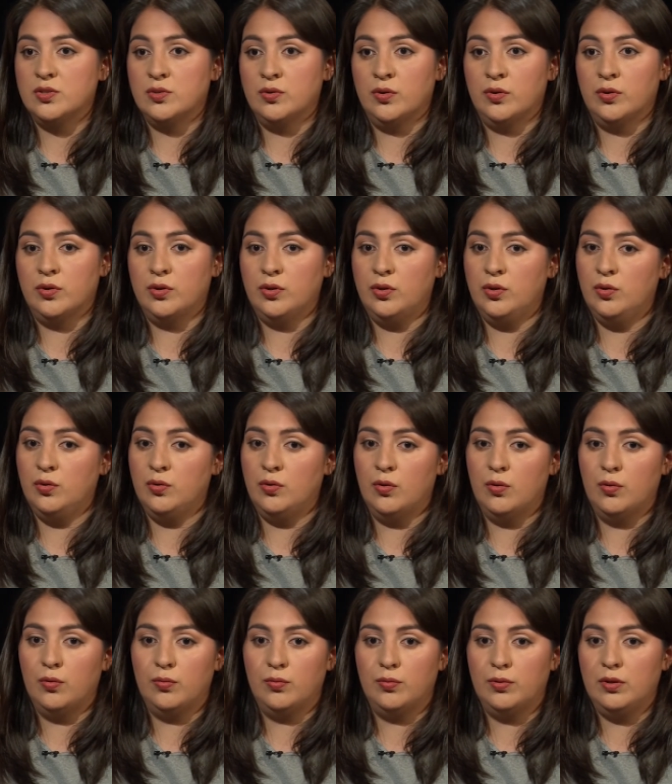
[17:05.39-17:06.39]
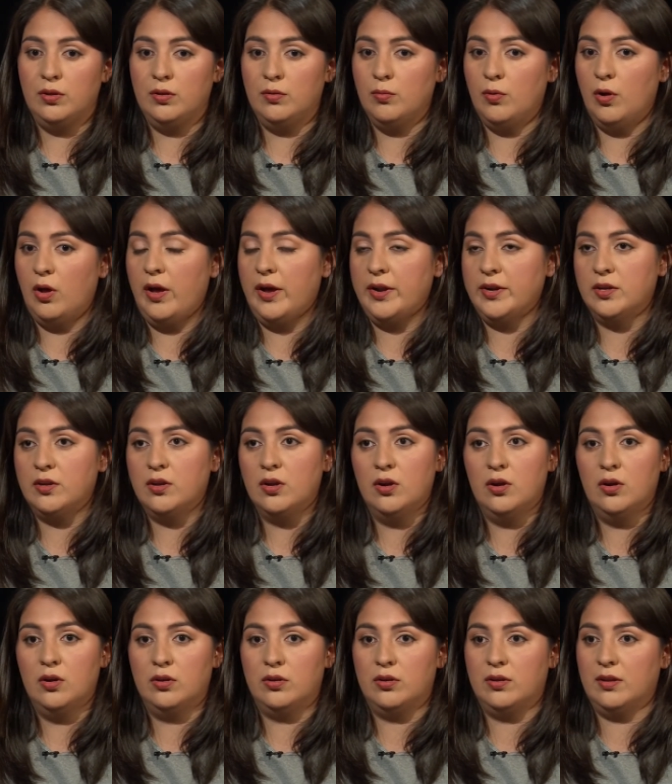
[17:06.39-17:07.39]
or mm-hmm. you know really well how to
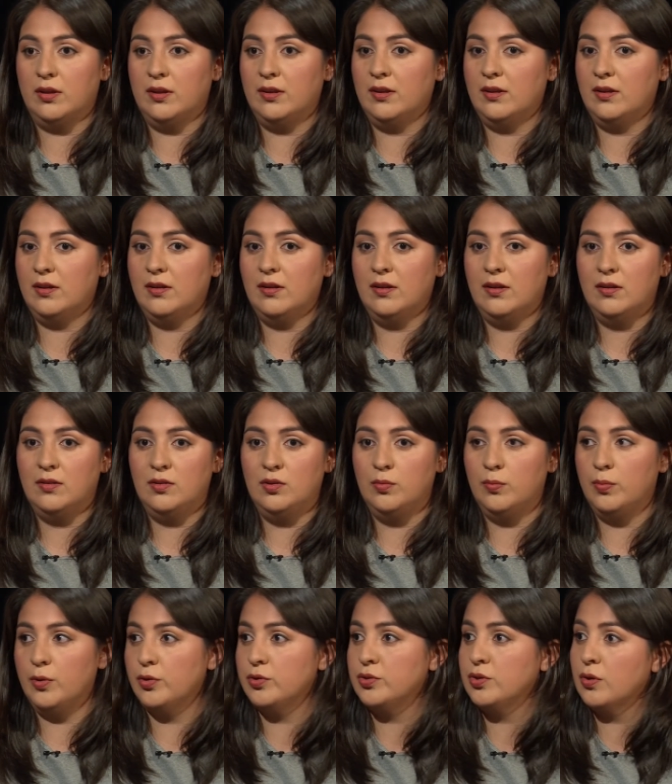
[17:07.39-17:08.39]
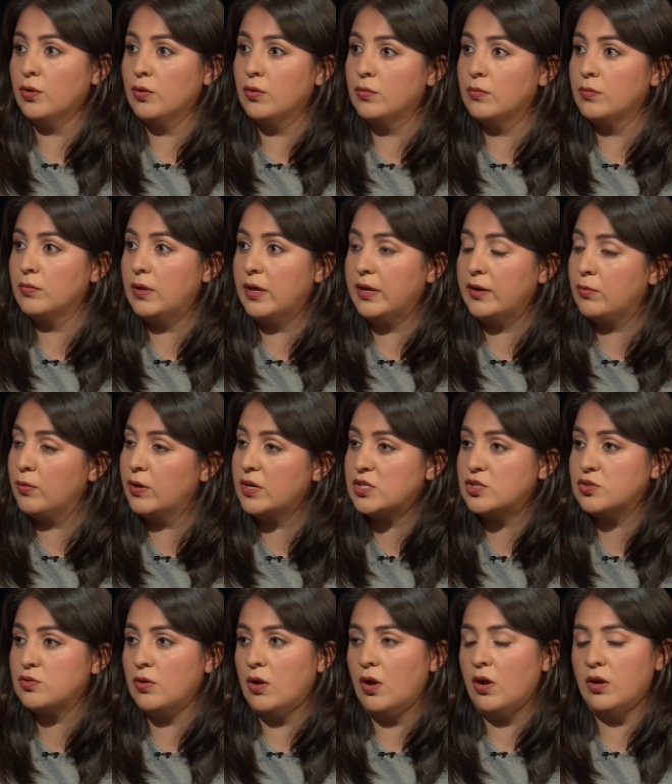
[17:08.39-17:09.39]
cook and you build your own like
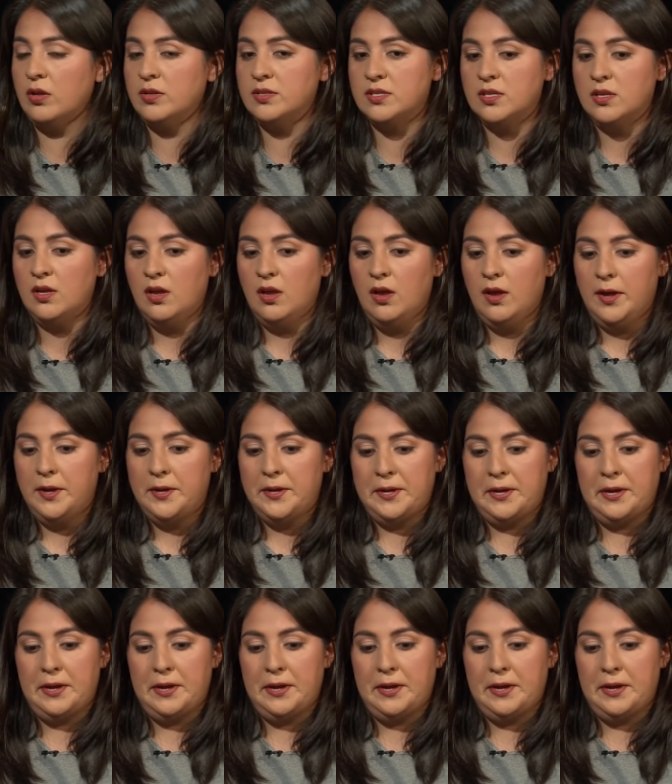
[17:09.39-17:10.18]
restaurant mm-hmm.